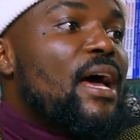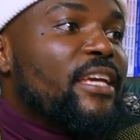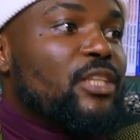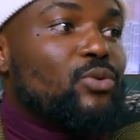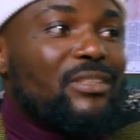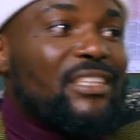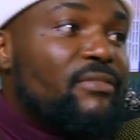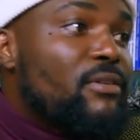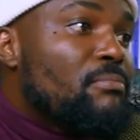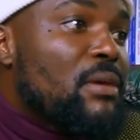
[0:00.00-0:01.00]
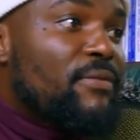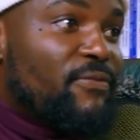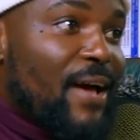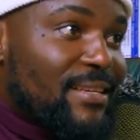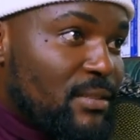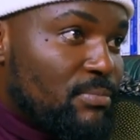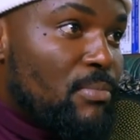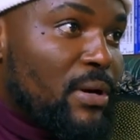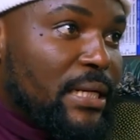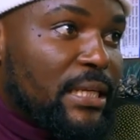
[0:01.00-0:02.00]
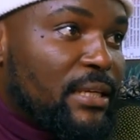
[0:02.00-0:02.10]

it was giving me fast money.